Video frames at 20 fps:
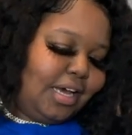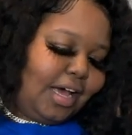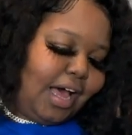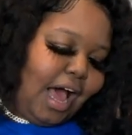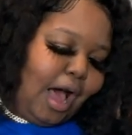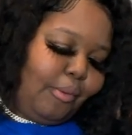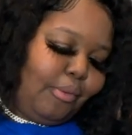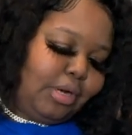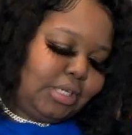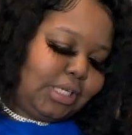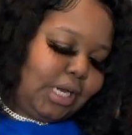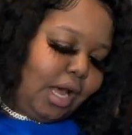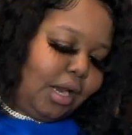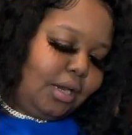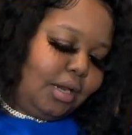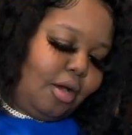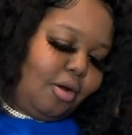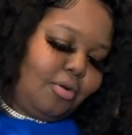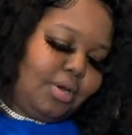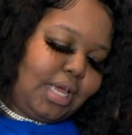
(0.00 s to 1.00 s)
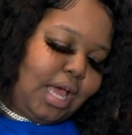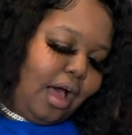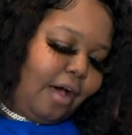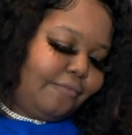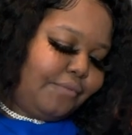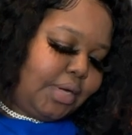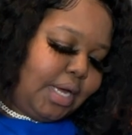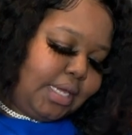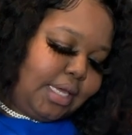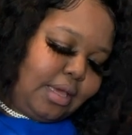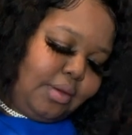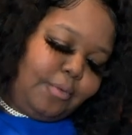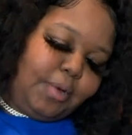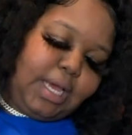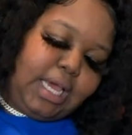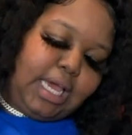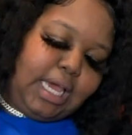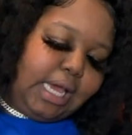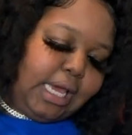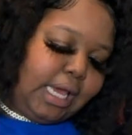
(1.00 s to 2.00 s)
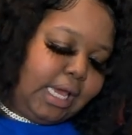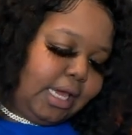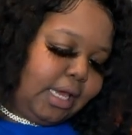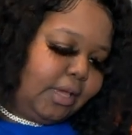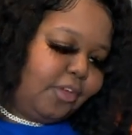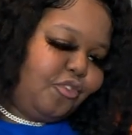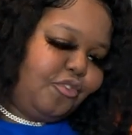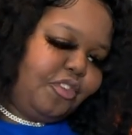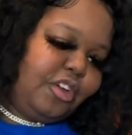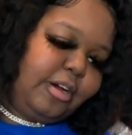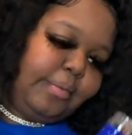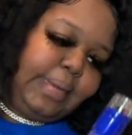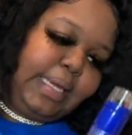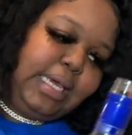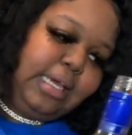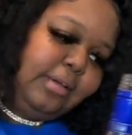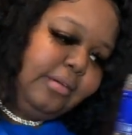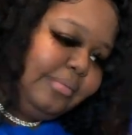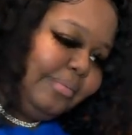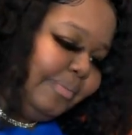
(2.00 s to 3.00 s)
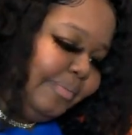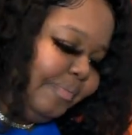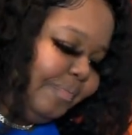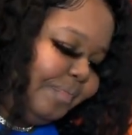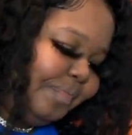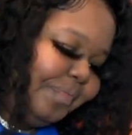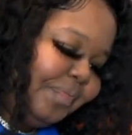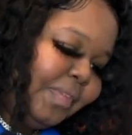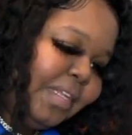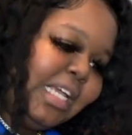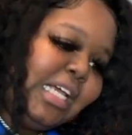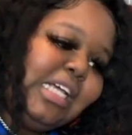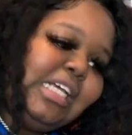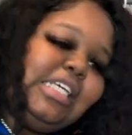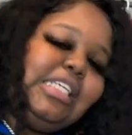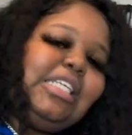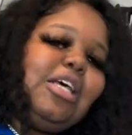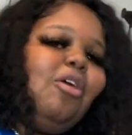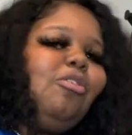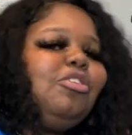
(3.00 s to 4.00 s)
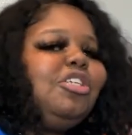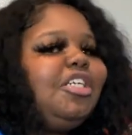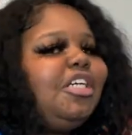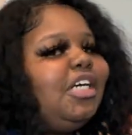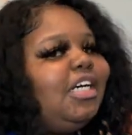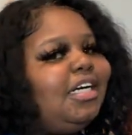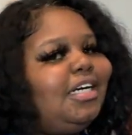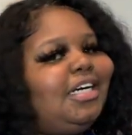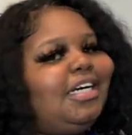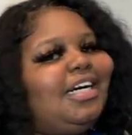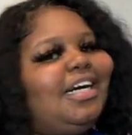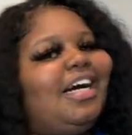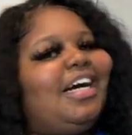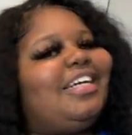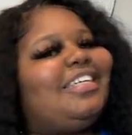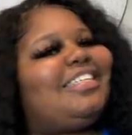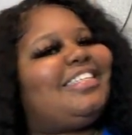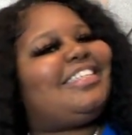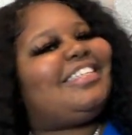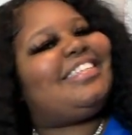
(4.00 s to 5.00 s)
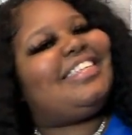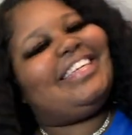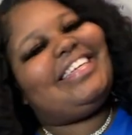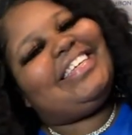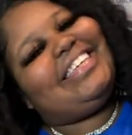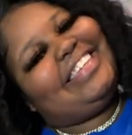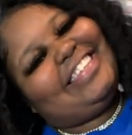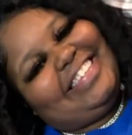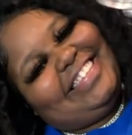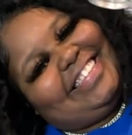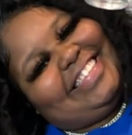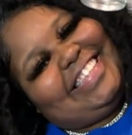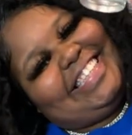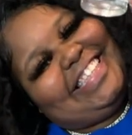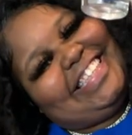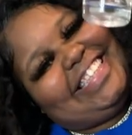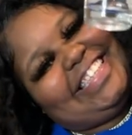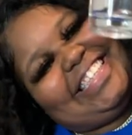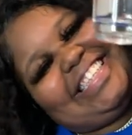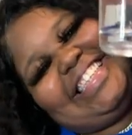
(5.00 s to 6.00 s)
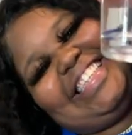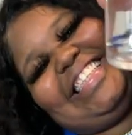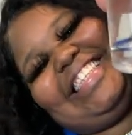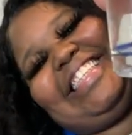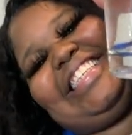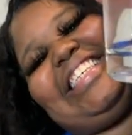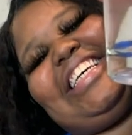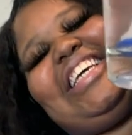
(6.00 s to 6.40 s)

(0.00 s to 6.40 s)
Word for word: I want y'all to know who y'all fucking with. You feel me? So cheers to